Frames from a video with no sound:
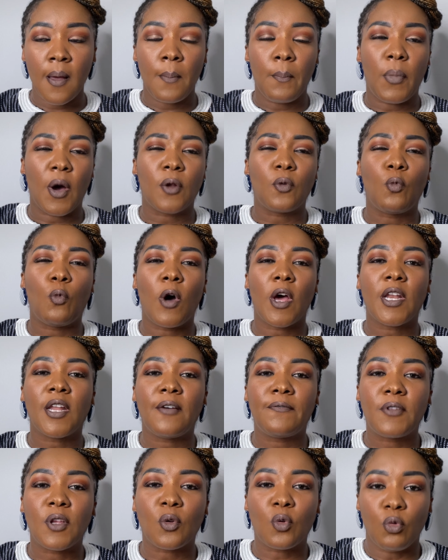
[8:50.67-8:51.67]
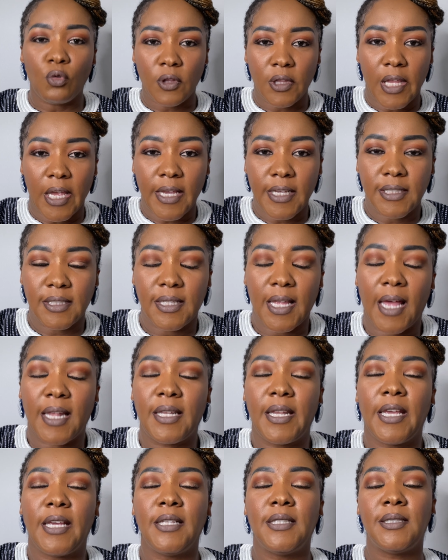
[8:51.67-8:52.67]
But one of the good things that
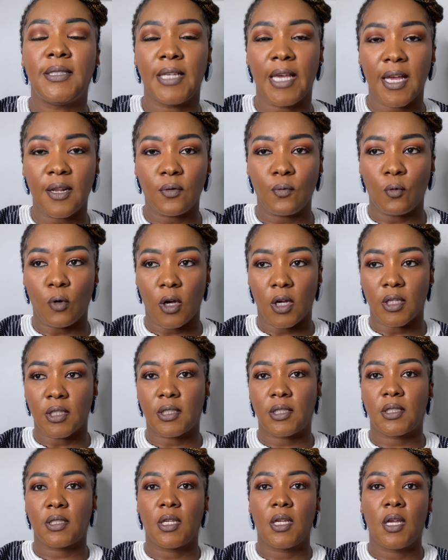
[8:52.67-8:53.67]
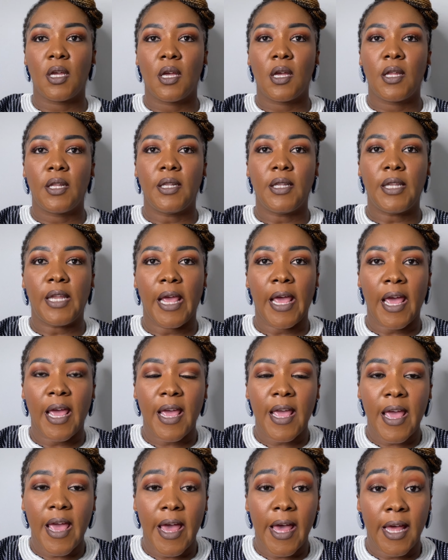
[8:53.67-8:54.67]
they did was
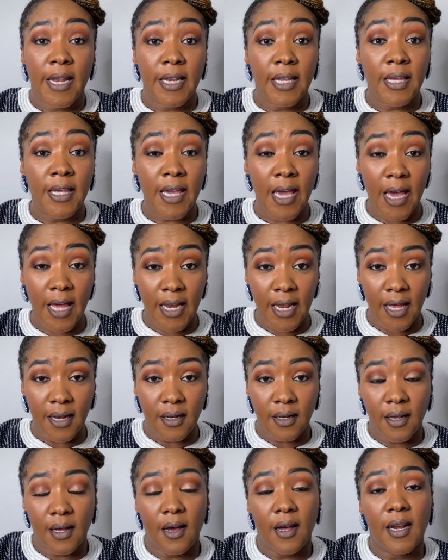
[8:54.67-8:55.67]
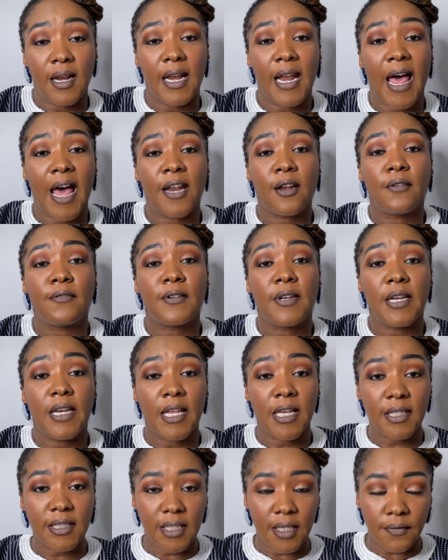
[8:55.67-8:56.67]
they educated a lot of
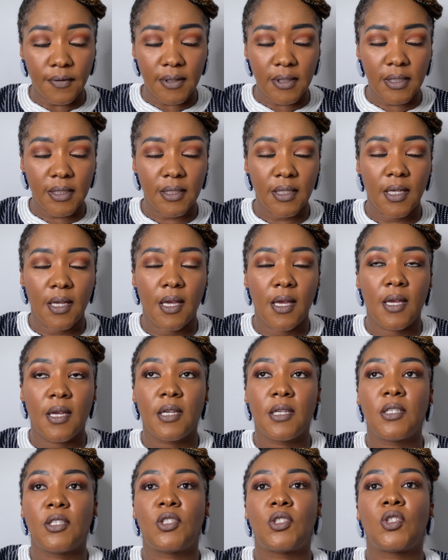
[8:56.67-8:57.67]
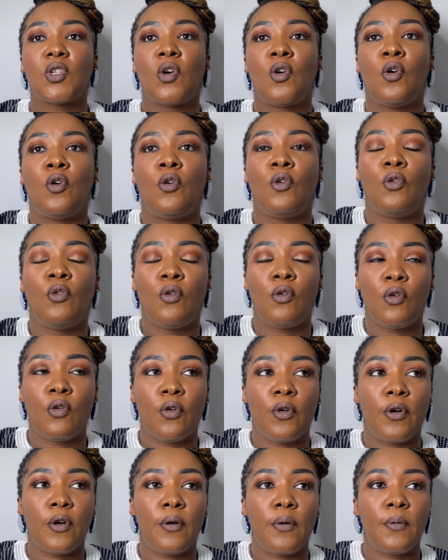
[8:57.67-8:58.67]
natives. So
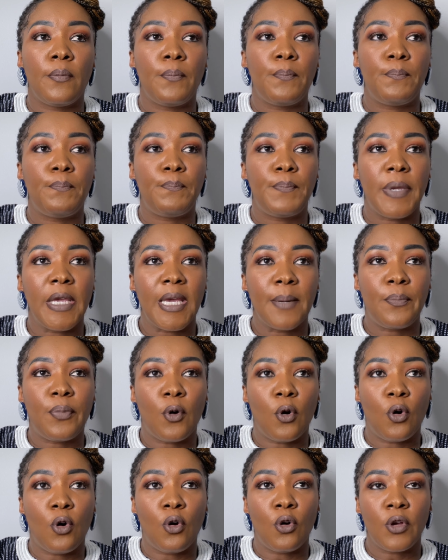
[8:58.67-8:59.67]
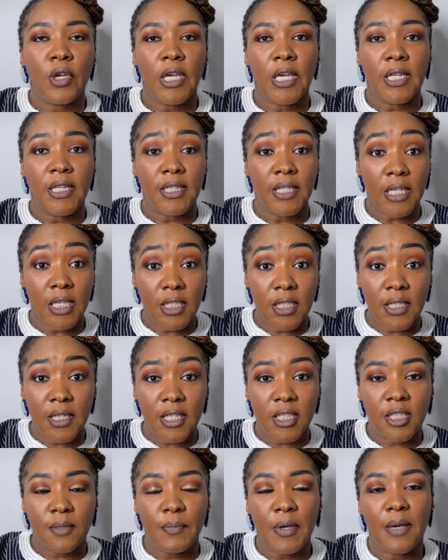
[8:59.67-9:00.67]
people,
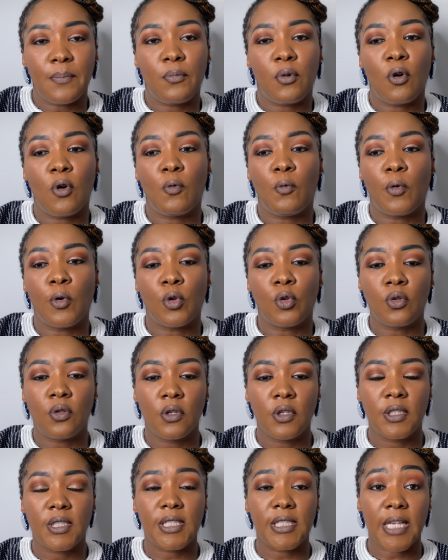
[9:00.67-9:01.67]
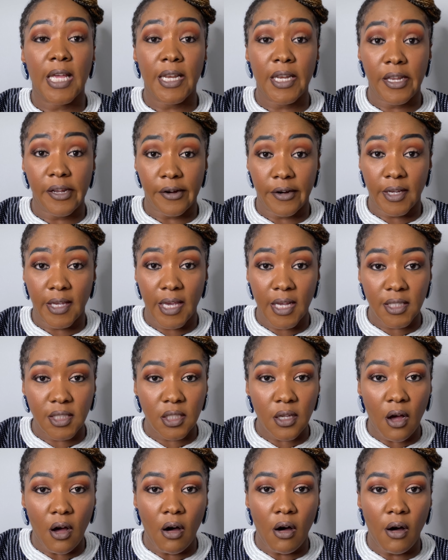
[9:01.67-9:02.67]
indigenous people, would send their kids
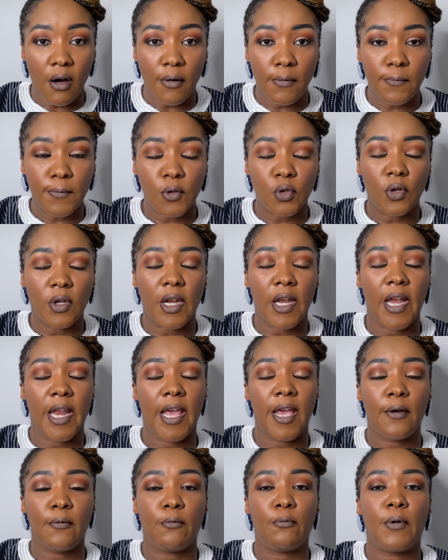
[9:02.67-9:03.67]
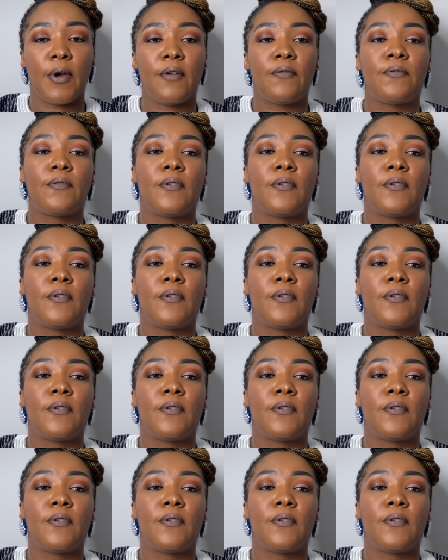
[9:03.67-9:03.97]
off to live with